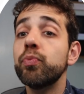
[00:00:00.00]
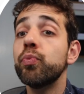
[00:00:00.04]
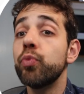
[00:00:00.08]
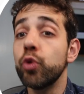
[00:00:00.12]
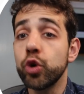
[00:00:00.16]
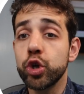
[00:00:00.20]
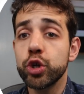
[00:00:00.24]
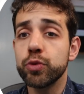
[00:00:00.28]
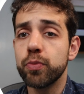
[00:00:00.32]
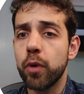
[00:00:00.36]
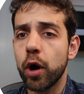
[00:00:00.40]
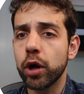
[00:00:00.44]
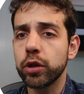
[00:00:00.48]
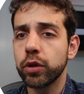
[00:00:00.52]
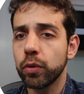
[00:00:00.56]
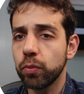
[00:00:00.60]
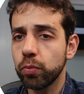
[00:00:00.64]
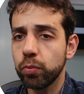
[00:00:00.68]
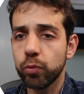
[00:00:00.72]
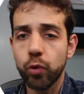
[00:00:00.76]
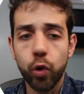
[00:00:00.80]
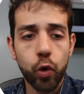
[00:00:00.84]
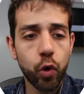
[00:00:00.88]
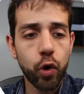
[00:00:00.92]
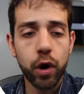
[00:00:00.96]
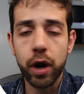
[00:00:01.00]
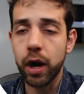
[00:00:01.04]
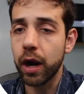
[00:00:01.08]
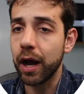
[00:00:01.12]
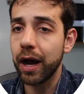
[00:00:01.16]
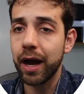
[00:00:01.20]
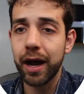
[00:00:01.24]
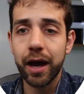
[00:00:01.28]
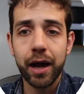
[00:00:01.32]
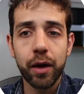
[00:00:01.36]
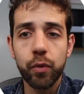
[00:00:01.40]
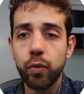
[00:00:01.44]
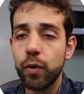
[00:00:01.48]
push button or
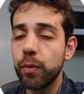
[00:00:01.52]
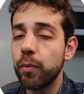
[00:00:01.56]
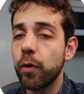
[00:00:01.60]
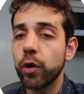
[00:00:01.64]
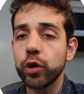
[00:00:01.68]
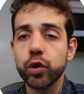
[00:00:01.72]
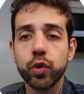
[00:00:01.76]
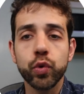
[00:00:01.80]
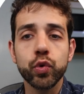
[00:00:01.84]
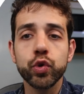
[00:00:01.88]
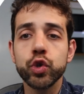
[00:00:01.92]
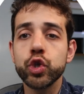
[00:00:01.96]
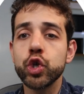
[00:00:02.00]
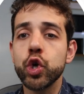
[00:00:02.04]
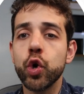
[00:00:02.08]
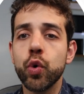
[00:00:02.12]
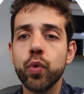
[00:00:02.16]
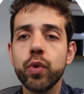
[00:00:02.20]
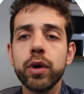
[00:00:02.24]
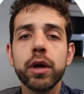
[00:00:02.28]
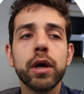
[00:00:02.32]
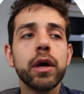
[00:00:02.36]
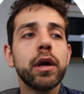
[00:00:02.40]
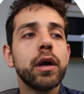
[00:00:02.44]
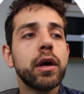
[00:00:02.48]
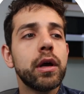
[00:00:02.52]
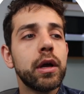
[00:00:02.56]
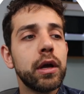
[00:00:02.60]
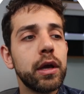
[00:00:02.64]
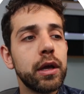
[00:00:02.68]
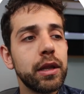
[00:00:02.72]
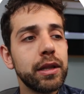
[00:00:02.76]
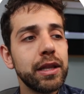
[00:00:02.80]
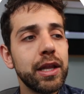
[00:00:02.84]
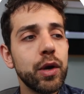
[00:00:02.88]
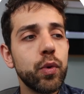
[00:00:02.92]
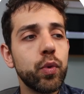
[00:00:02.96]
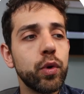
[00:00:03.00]
a remote control,
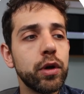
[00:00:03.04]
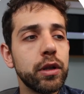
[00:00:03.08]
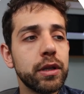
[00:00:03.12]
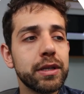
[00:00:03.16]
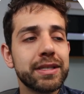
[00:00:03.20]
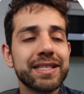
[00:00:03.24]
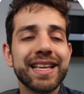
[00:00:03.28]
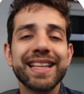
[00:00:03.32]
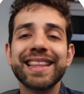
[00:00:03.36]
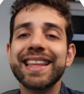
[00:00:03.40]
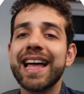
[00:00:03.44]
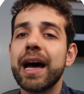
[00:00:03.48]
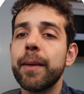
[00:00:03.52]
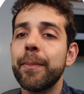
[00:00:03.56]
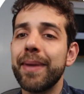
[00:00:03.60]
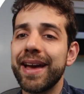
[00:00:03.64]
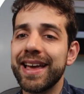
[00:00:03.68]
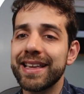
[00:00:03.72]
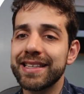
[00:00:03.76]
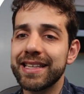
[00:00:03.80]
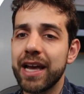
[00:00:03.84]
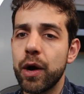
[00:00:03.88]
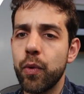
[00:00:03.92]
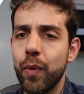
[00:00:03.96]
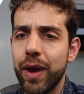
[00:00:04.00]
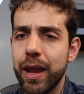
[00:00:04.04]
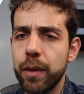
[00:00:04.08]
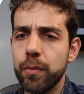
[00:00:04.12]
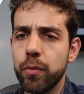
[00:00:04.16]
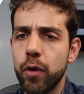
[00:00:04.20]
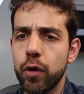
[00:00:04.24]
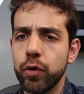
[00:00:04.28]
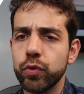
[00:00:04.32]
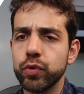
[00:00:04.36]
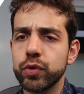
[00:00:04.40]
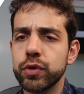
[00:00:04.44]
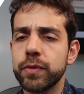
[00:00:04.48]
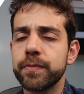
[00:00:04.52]
they will set up as away
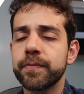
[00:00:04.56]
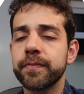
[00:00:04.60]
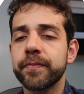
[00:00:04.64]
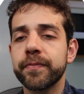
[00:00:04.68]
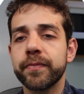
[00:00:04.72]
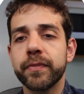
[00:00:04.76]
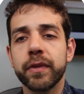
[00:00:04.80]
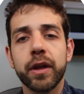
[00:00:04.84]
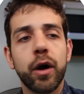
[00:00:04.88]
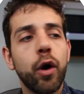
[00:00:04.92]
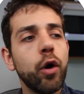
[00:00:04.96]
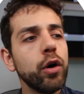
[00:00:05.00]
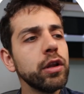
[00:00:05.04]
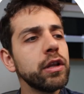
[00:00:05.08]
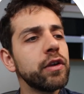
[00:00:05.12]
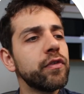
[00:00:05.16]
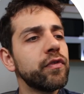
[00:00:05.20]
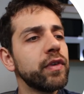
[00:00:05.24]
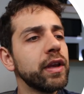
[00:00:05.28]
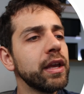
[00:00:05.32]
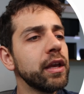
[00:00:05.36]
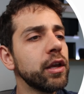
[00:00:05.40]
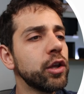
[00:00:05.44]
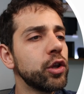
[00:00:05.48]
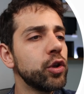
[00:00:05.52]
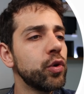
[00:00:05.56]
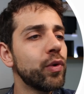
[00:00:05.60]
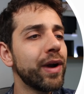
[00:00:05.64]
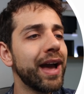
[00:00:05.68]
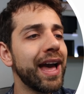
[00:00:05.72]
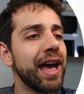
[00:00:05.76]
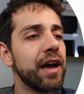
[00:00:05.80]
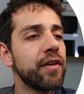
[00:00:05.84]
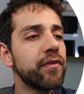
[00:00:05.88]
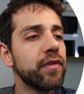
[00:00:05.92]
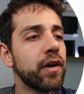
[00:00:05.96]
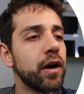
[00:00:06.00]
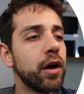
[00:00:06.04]
mode. Other thing, you
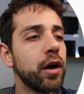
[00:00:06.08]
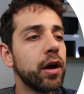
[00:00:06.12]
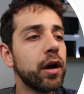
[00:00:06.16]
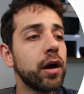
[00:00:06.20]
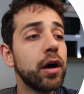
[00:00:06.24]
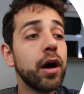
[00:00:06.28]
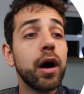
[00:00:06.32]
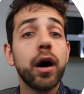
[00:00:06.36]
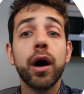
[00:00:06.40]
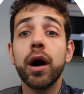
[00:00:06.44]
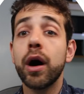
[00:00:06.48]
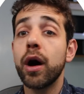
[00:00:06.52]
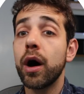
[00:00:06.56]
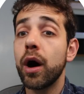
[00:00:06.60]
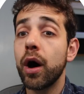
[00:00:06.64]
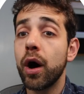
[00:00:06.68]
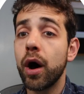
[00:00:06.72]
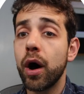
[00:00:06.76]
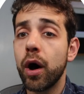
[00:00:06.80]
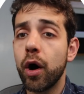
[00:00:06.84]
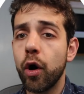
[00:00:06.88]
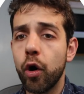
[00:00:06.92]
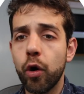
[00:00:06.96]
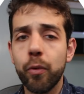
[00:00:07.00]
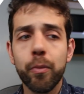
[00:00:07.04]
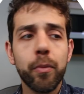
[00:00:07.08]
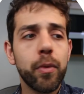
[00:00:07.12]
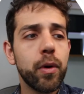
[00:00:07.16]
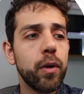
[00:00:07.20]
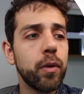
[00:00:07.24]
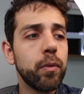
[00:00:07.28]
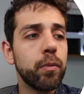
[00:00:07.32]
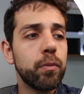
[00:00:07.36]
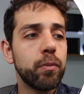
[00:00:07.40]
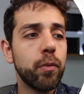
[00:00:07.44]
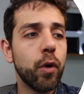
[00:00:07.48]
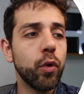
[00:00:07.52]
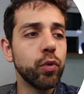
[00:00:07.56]
have home
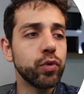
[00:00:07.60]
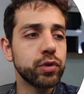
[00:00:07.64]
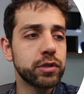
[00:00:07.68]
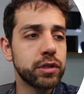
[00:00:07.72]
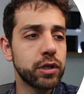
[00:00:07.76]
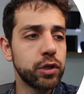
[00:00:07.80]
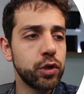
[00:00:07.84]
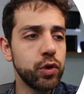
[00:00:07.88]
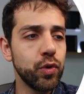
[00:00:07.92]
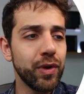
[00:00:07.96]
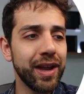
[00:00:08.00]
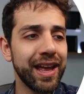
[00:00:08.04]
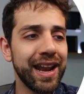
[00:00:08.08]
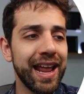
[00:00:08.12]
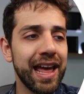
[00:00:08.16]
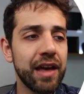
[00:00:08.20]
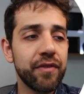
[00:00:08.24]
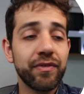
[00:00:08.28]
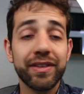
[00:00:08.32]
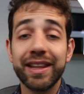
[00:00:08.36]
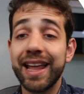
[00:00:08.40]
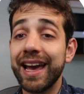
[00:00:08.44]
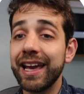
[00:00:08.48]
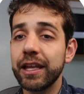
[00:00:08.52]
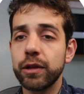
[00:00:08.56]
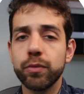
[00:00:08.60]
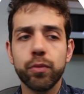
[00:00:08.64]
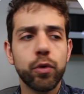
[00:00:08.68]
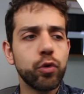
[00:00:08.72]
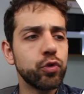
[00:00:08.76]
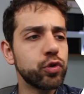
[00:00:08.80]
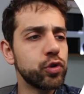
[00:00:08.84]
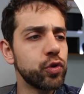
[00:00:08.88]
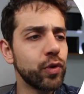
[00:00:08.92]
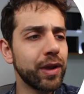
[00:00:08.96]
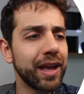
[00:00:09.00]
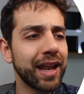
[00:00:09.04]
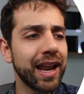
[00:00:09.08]
mode. You can have night
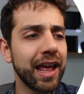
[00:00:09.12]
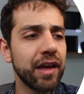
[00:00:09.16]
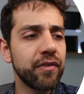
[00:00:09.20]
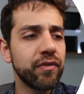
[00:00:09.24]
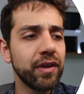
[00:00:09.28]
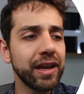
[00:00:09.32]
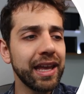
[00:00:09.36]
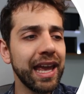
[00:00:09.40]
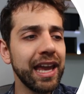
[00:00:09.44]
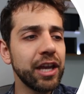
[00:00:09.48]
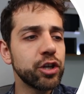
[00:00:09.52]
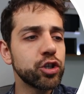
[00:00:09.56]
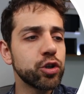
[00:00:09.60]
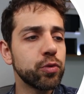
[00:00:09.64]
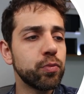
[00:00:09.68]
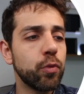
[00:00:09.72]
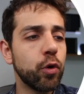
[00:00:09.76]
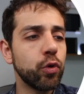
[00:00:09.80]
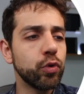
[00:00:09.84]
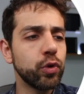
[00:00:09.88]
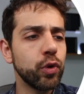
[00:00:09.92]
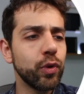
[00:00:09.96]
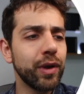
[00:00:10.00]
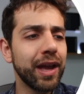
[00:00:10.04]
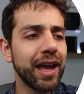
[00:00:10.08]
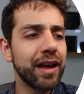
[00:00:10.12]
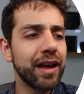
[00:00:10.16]
mode, you can have vacation mode, you